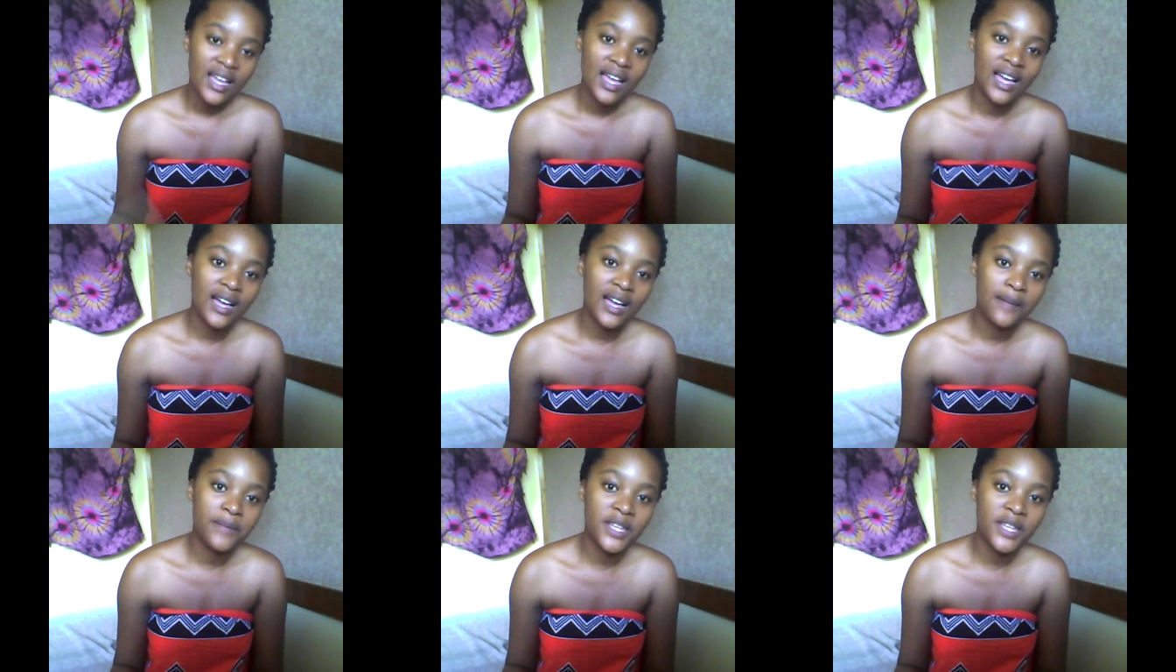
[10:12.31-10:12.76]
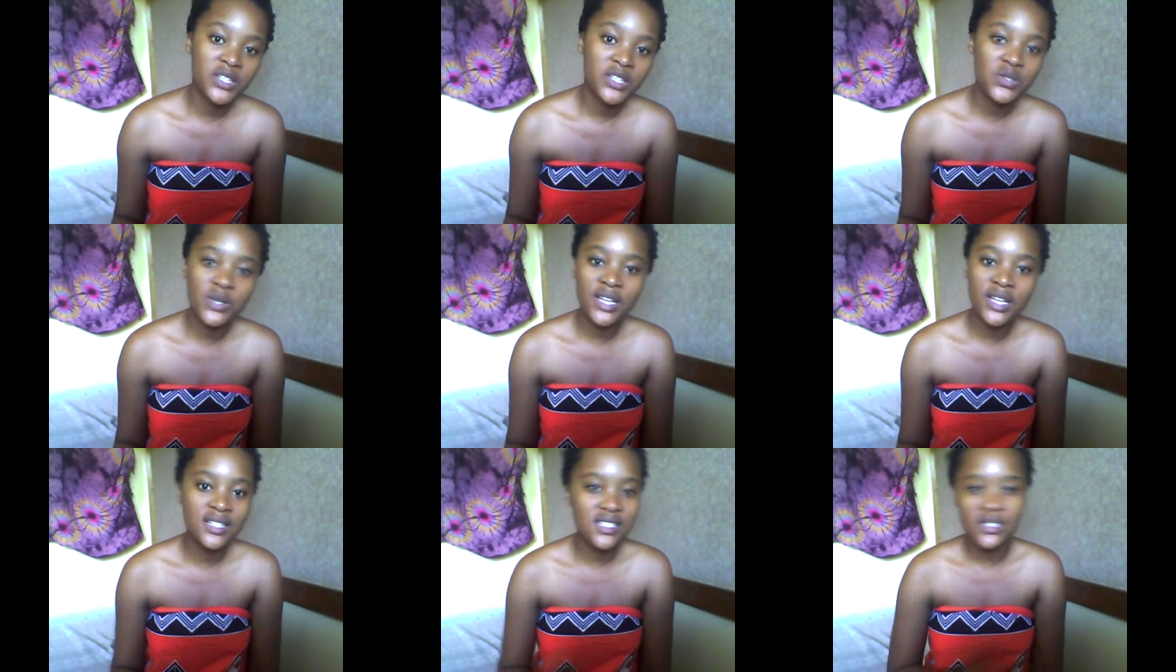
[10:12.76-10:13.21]
um,
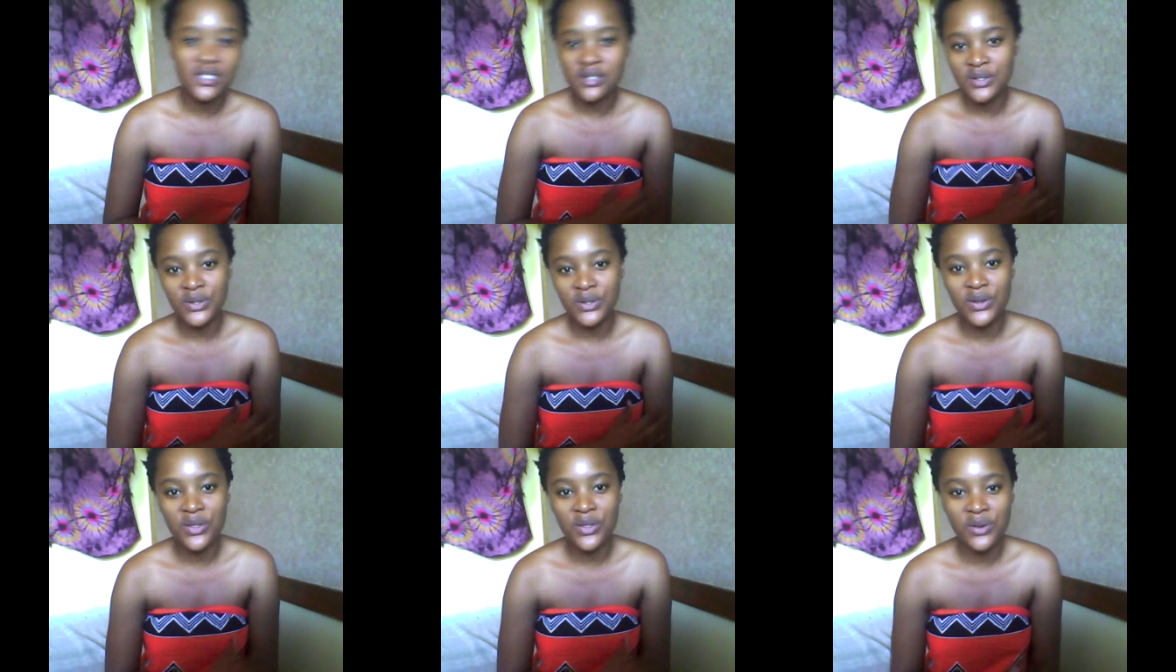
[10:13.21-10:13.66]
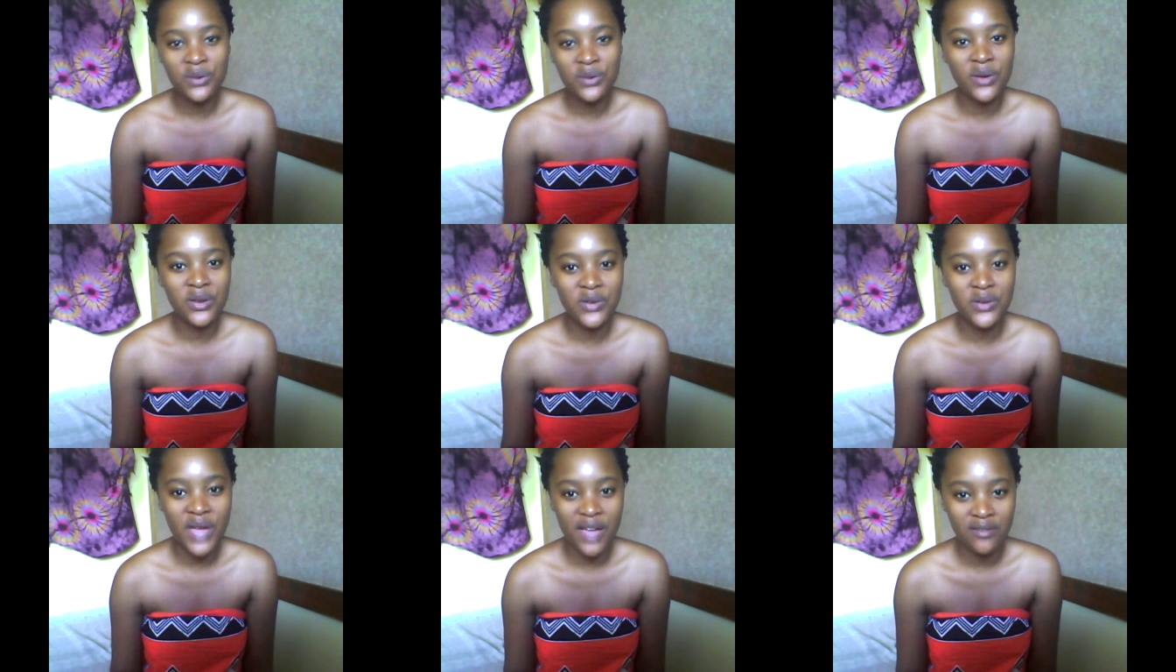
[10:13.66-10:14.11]
that you can just look through
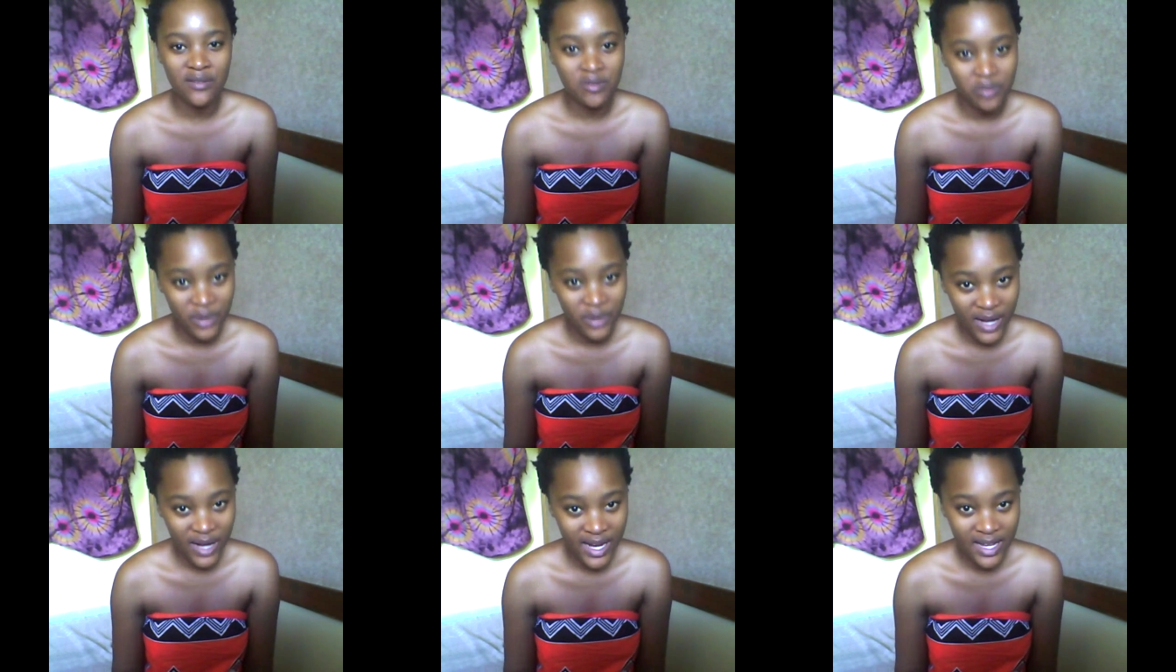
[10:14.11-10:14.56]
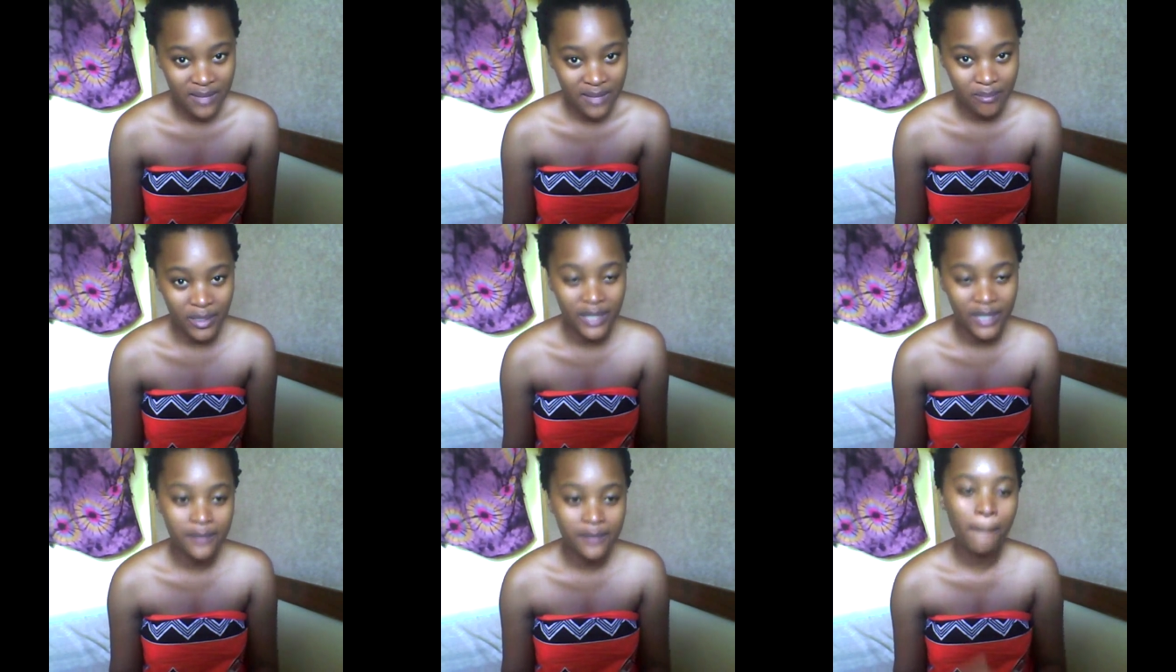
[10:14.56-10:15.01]
when you have a break
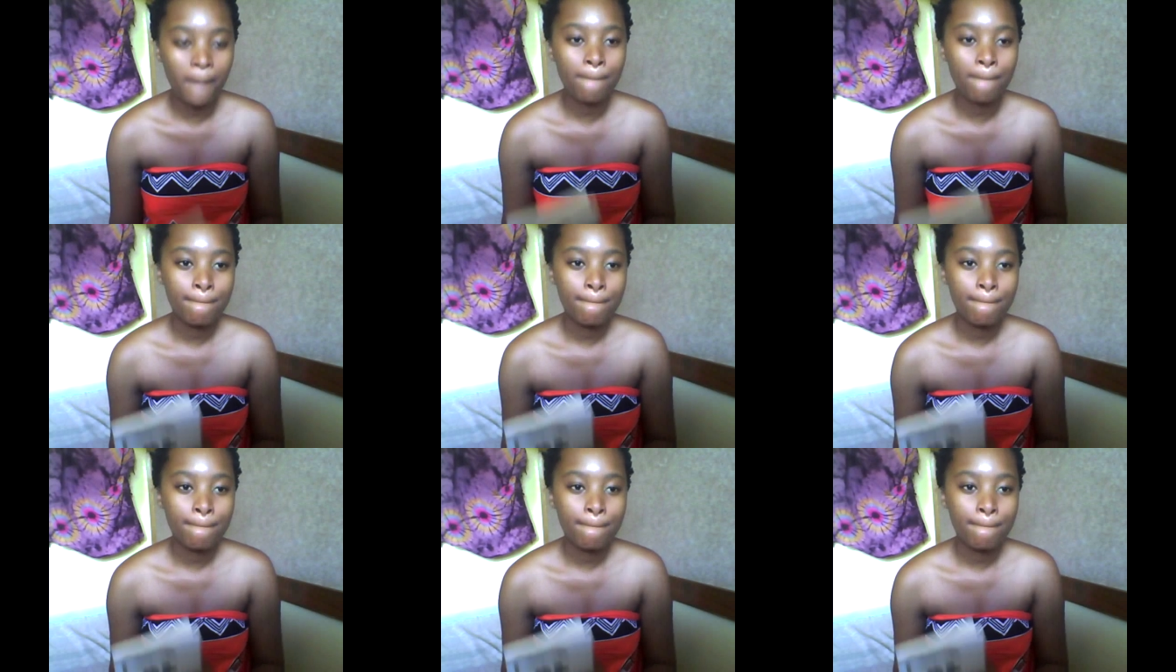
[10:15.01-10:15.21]
but